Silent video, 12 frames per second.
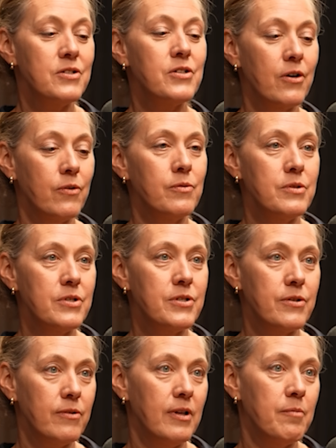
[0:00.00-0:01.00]
So,
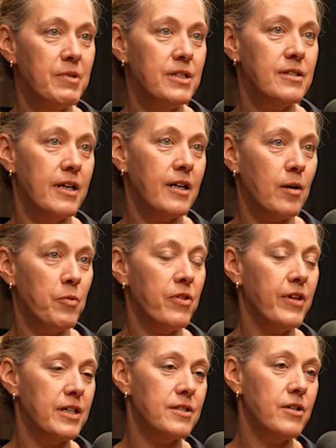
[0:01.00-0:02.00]
so let me say a couple
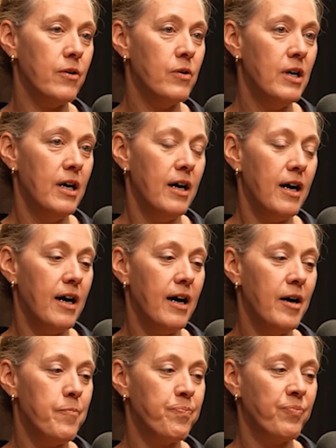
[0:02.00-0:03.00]
things. So,
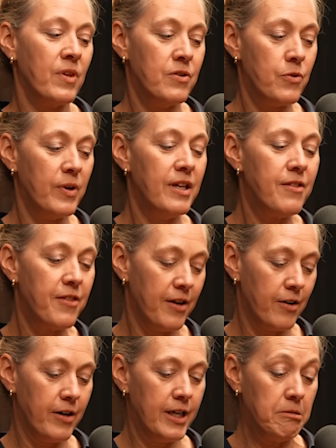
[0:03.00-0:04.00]
um, so in
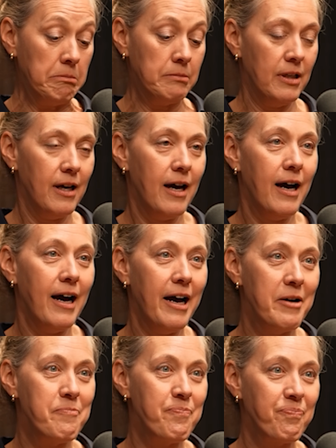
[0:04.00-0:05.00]
theory,
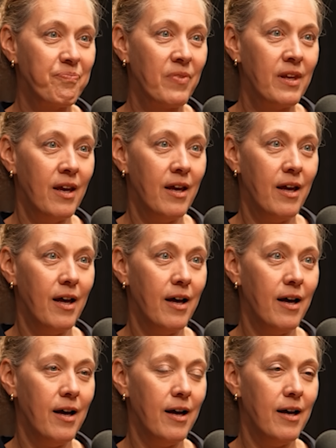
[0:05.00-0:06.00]
um,
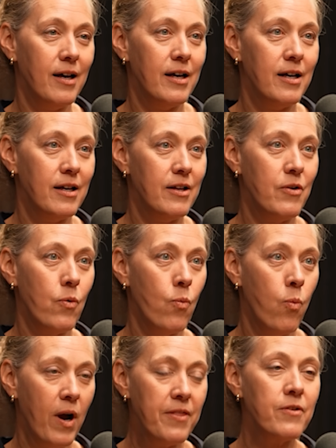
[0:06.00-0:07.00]
uh,
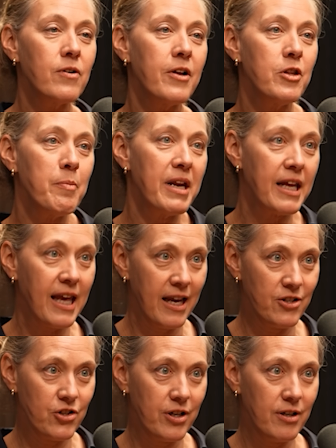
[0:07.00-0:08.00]
when they're on the
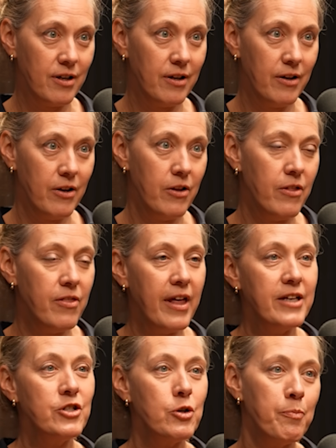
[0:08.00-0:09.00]
medication,
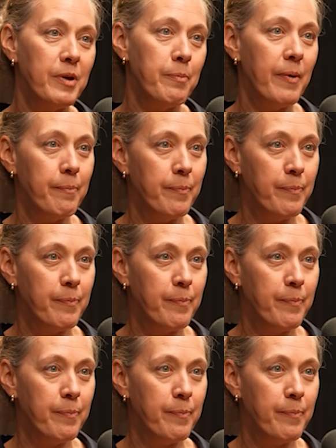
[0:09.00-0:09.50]
they should be.